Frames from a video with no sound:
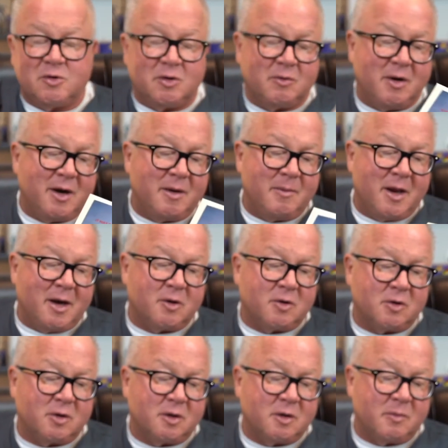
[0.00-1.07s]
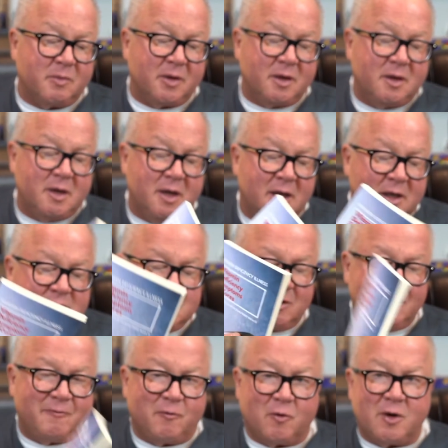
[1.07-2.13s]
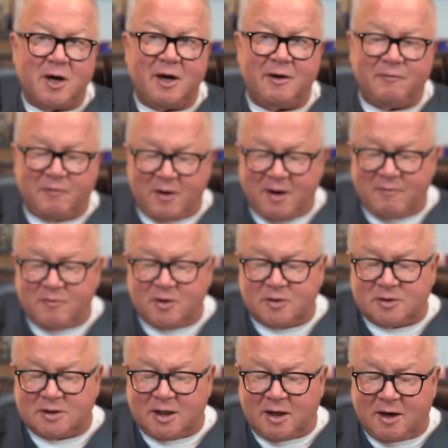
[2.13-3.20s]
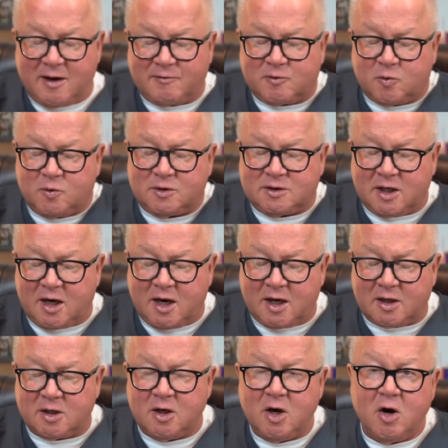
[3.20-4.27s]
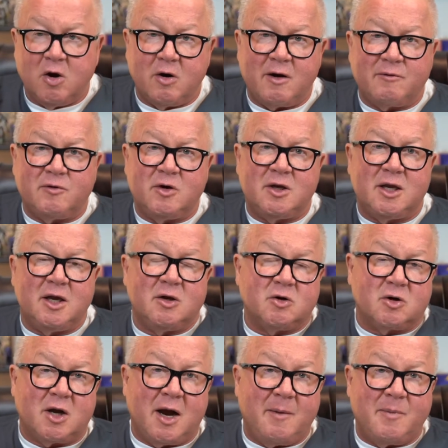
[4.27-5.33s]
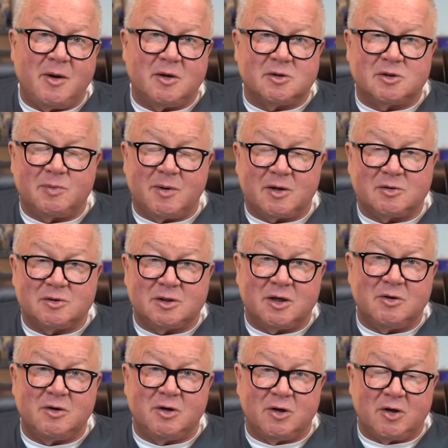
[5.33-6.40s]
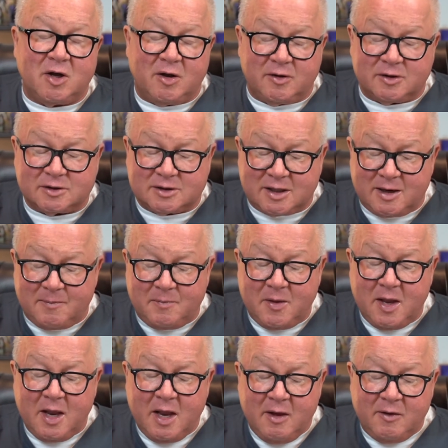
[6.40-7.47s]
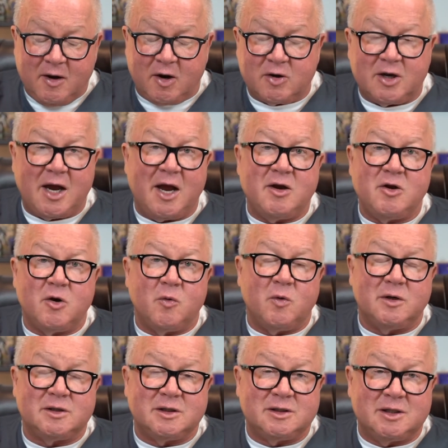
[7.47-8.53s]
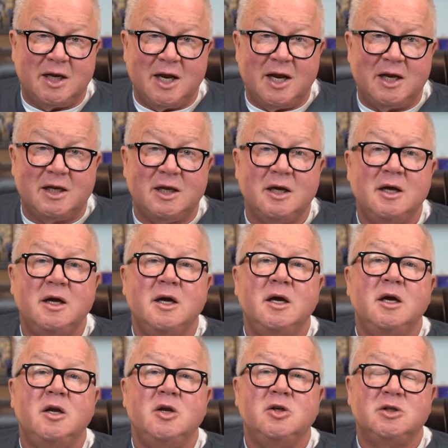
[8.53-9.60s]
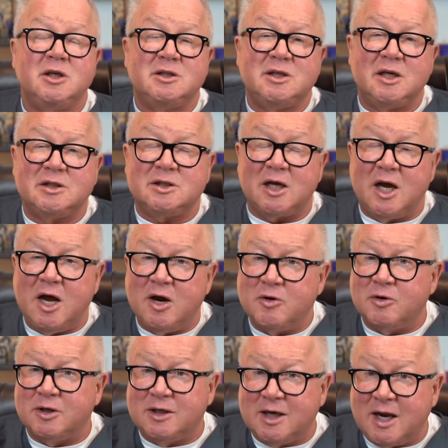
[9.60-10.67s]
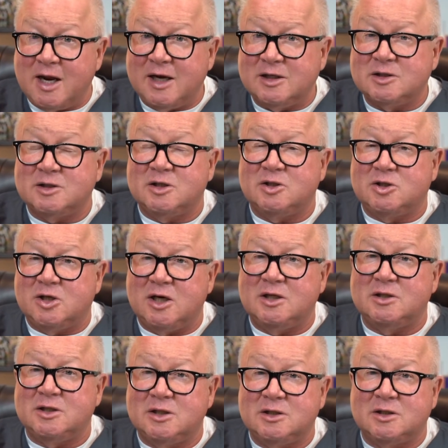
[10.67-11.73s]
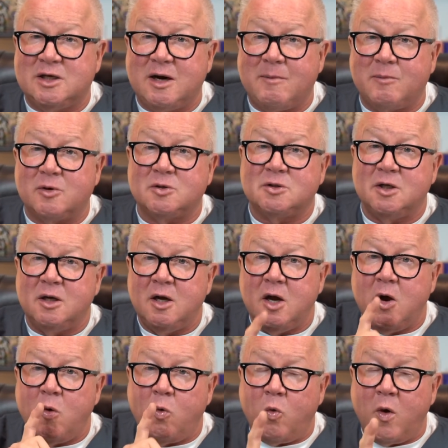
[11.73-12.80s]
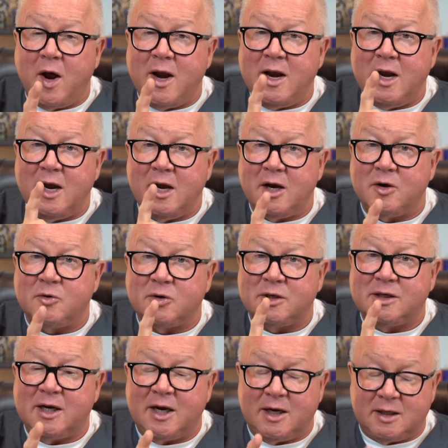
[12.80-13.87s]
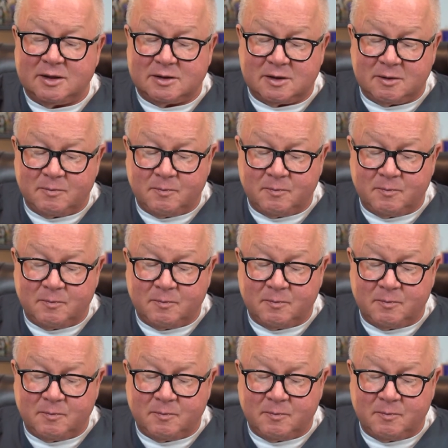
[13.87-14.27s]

around about it earlier, but it's only 4 dollars 95 You can tell after we talk or after you get your copy of your SpectraCell, you can look all those up. And I'll guide you on what to take. Usually it takes 100 days to change these numbers. 100 days.